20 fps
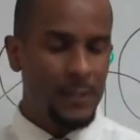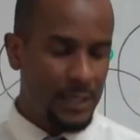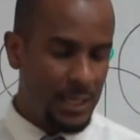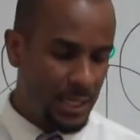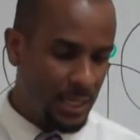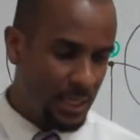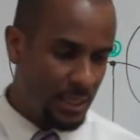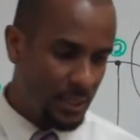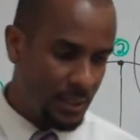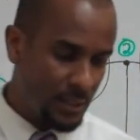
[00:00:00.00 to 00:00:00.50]

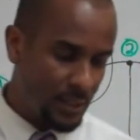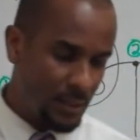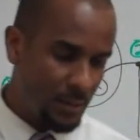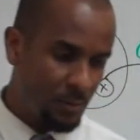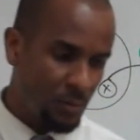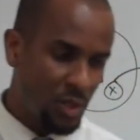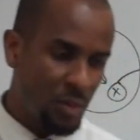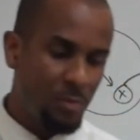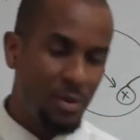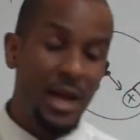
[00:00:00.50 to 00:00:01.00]
and
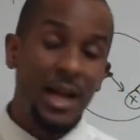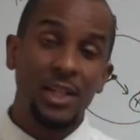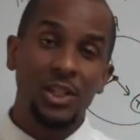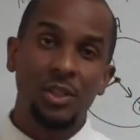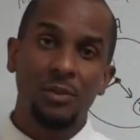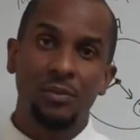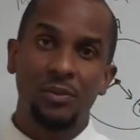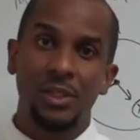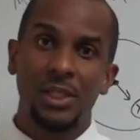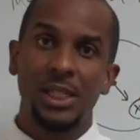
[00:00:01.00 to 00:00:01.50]
um,
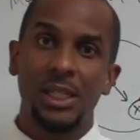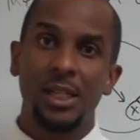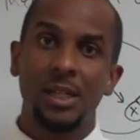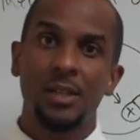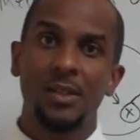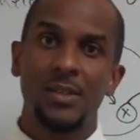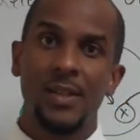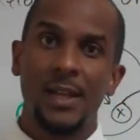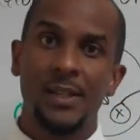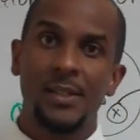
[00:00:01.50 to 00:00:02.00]
compassion
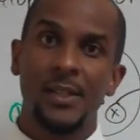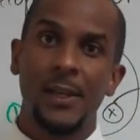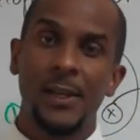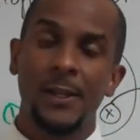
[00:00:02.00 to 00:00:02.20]
fatigue sets